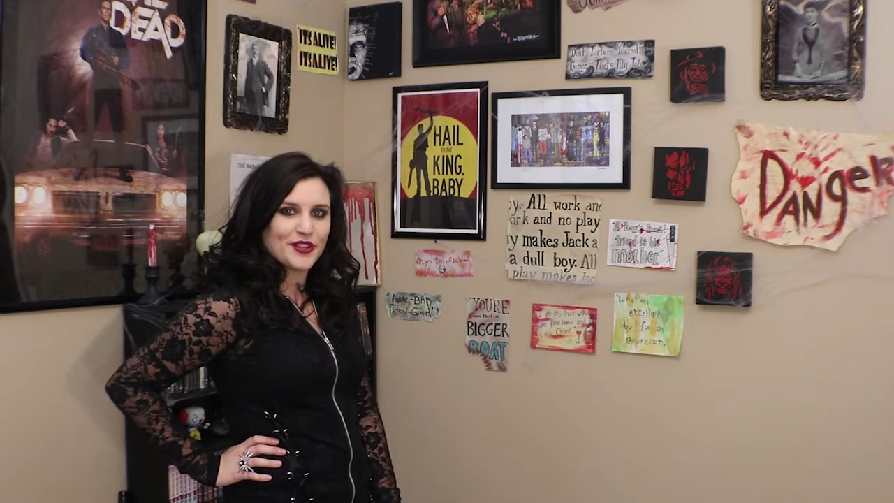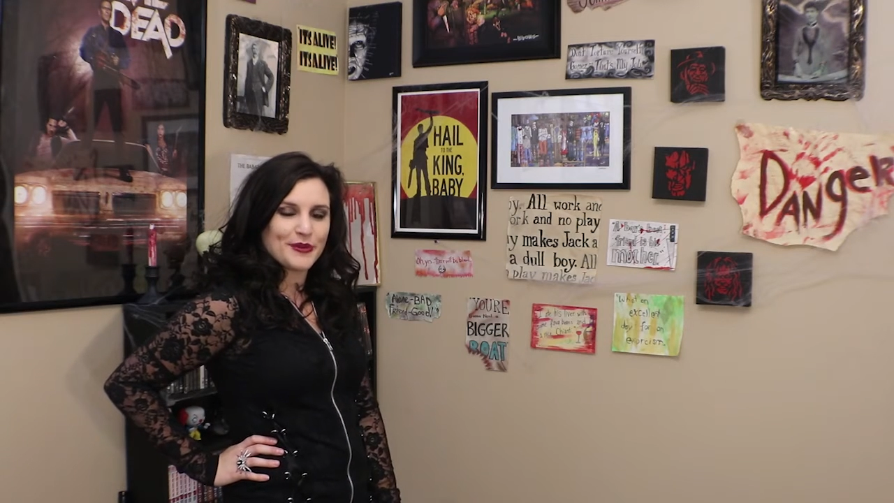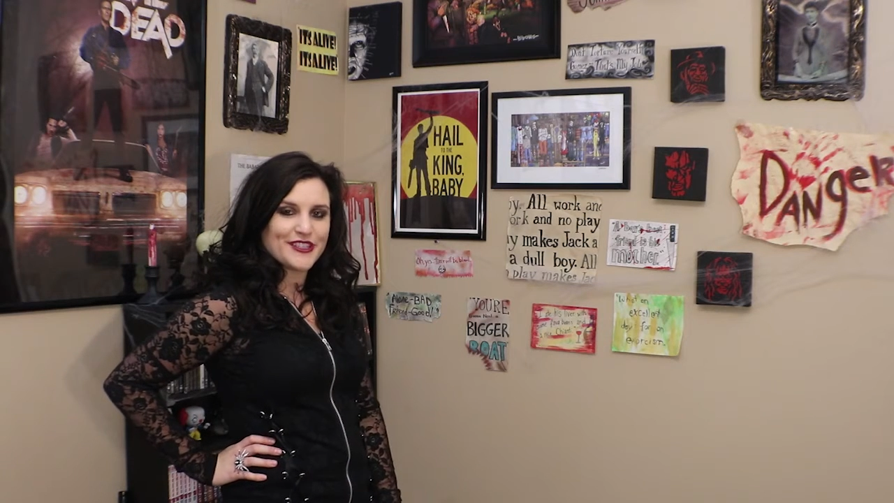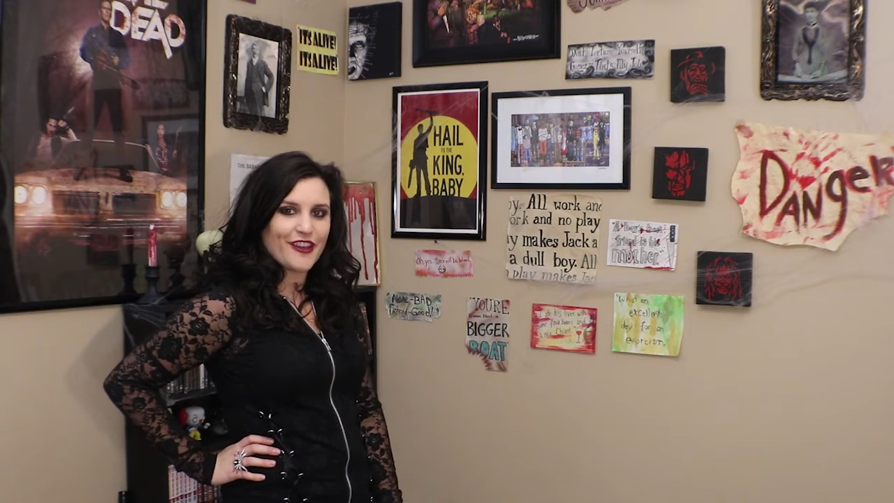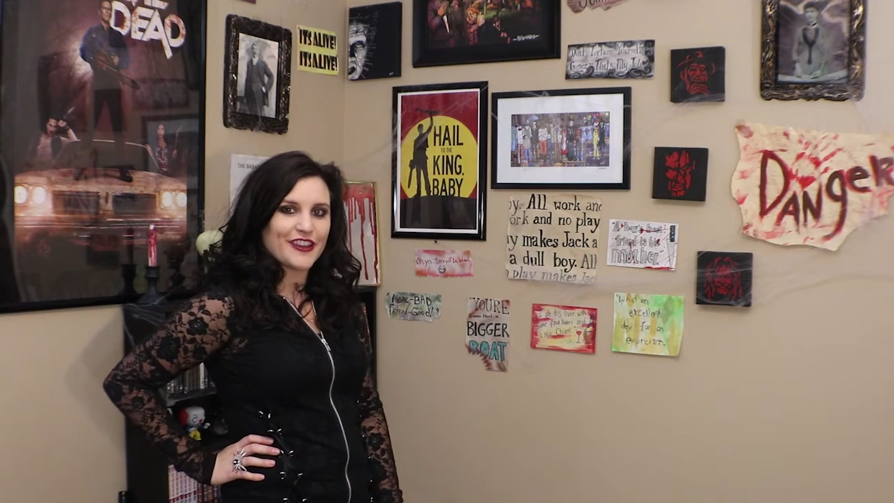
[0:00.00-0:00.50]
going
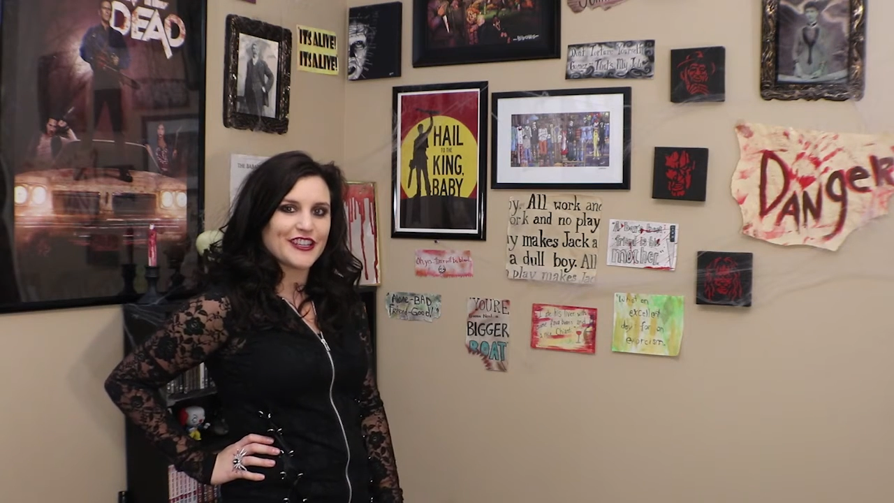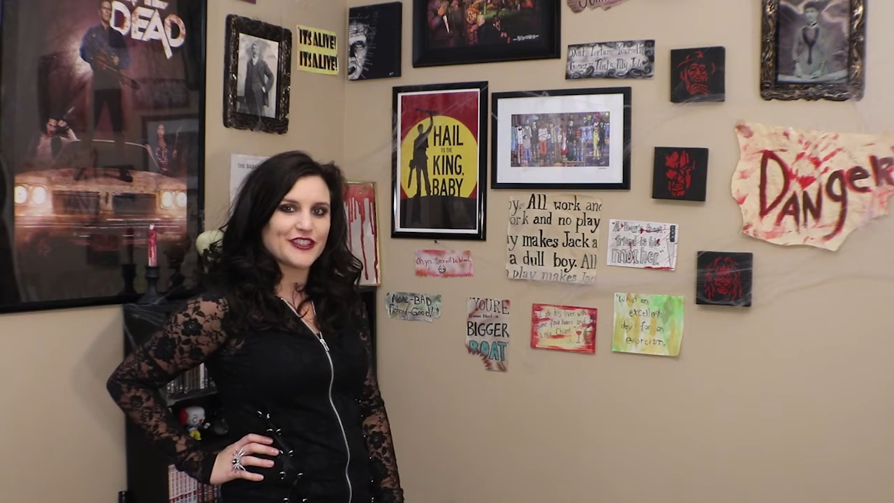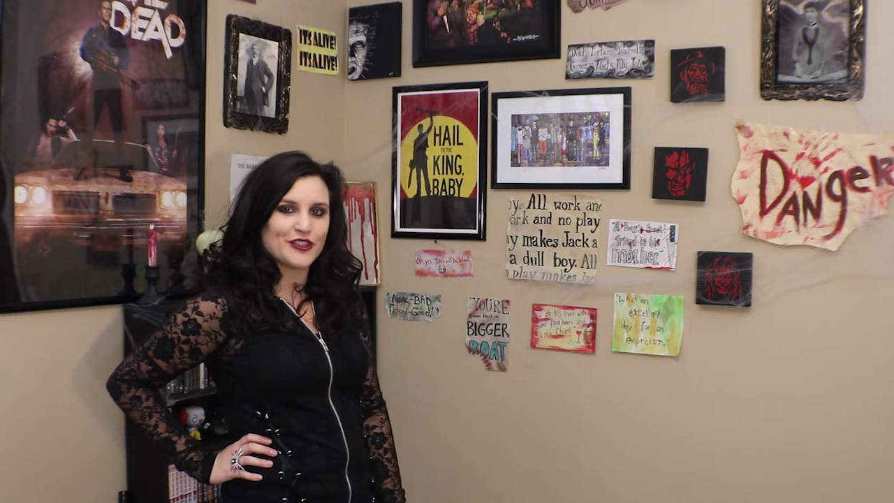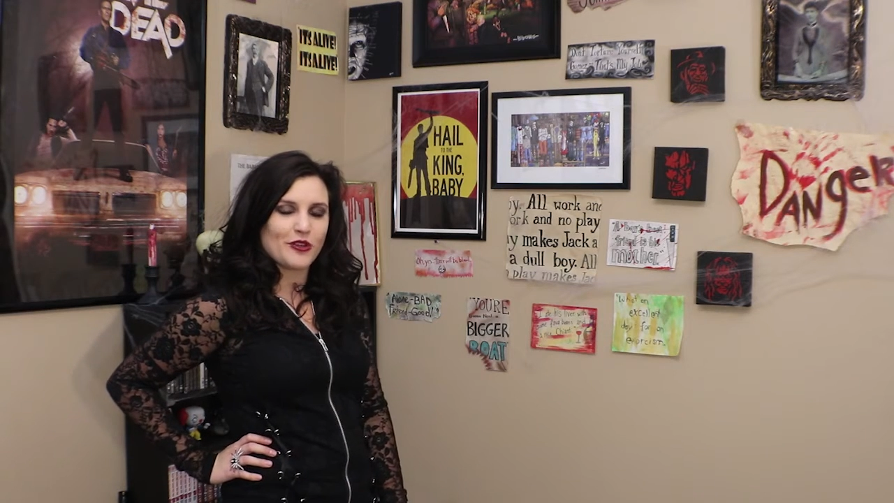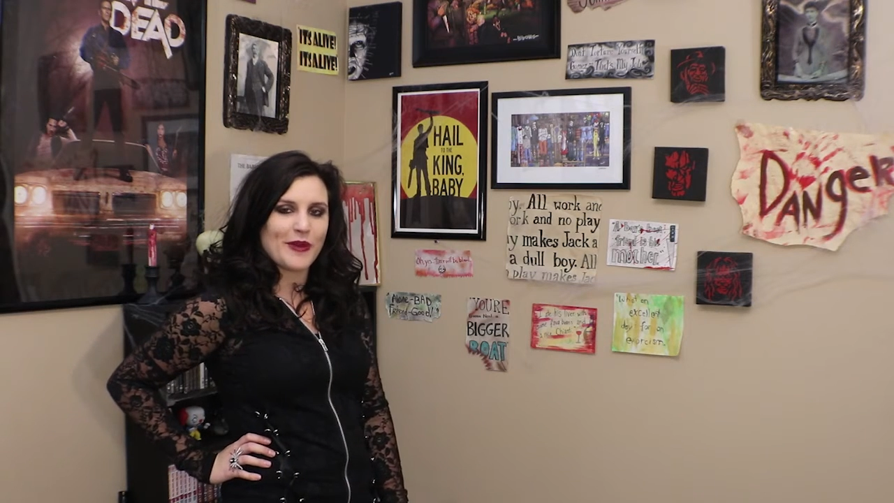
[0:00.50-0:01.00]
to be
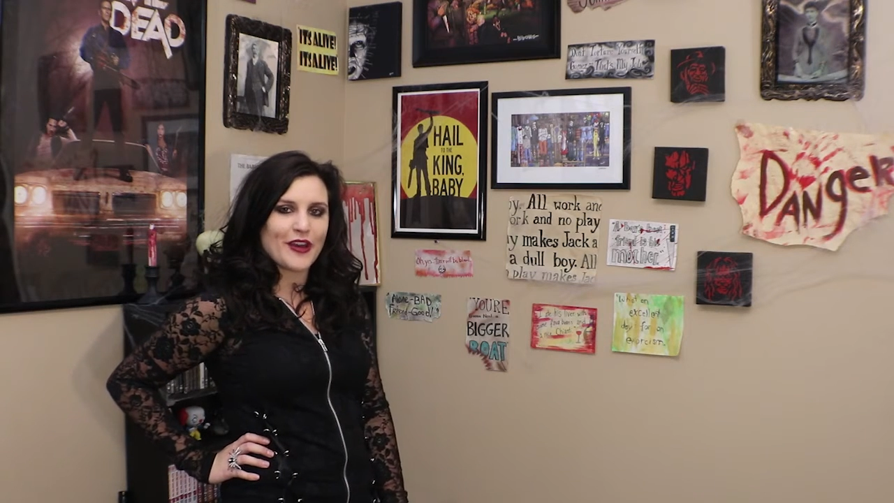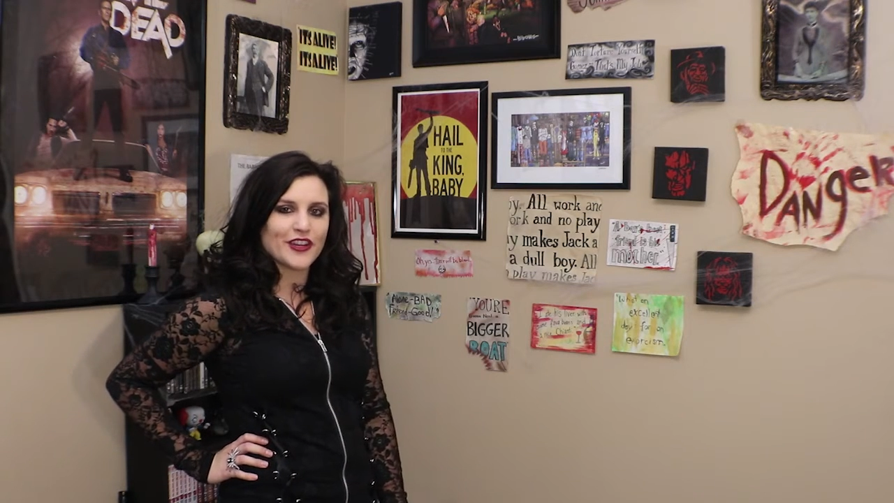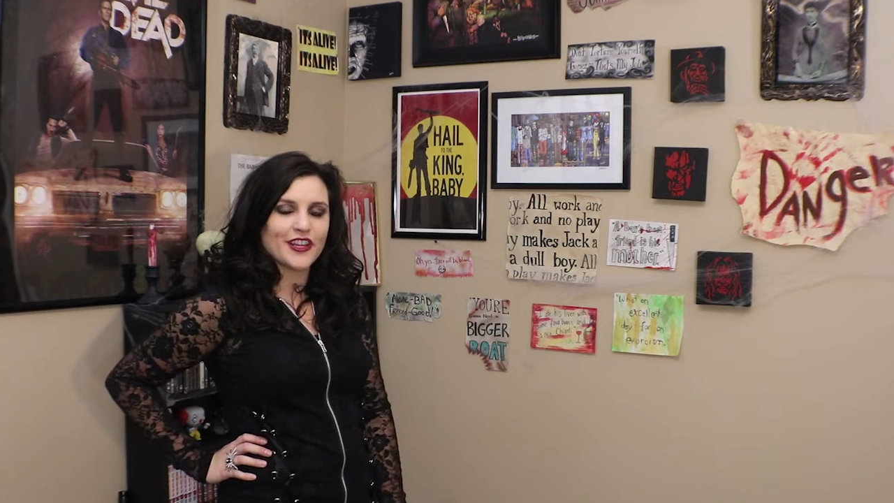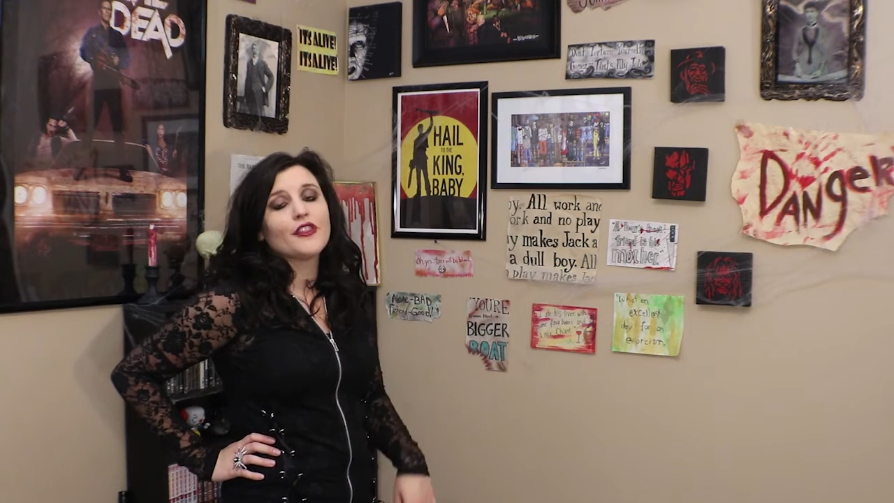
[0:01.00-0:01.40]
talking to you about